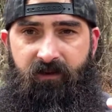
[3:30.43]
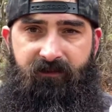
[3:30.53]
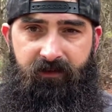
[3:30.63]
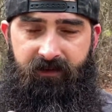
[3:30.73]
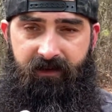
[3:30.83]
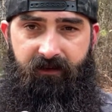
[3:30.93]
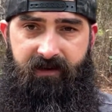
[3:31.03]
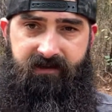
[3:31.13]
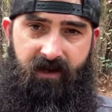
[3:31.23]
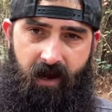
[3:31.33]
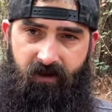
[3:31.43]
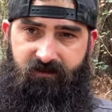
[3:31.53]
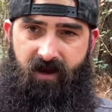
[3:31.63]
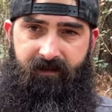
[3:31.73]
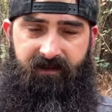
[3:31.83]
If you're interested,
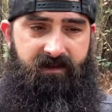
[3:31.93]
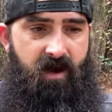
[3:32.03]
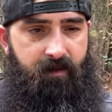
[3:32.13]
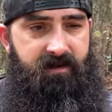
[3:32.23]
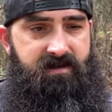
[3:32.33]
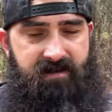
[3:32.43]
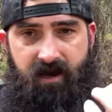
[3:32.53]
drop it in the comments.